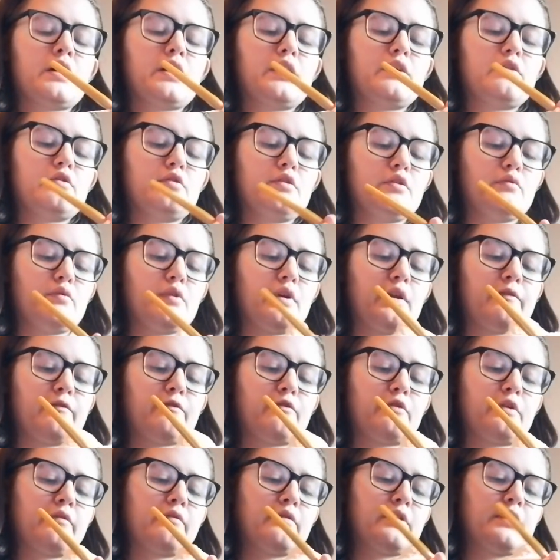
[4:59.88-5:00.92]
I don't know,
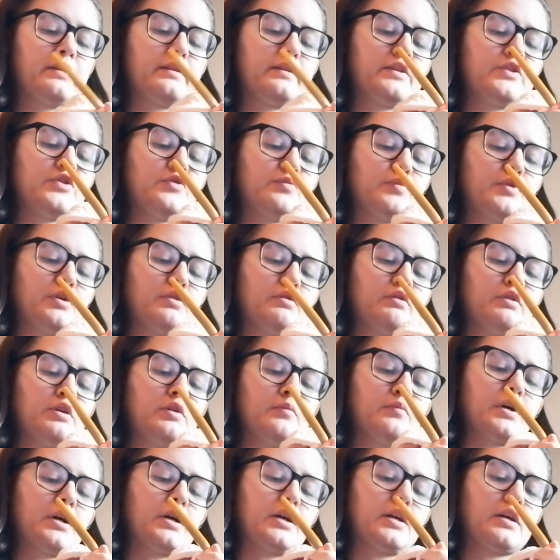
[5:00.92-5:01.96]
whenever I read this
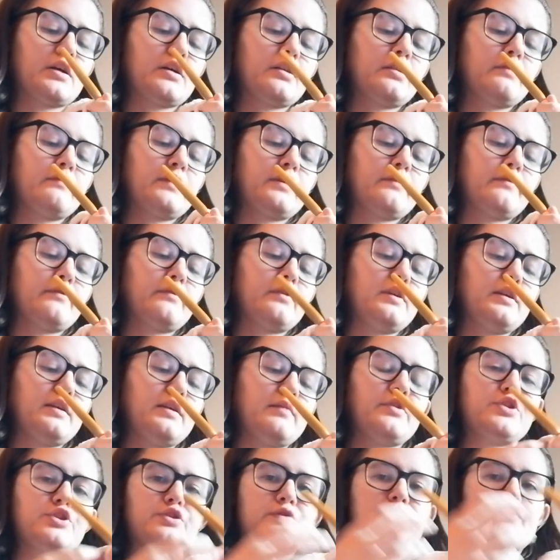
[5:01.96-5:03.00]
poem, I kind of have the
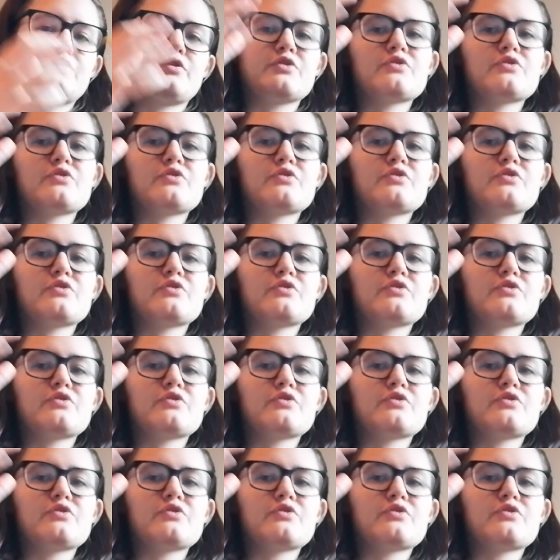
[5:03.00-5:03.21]
image of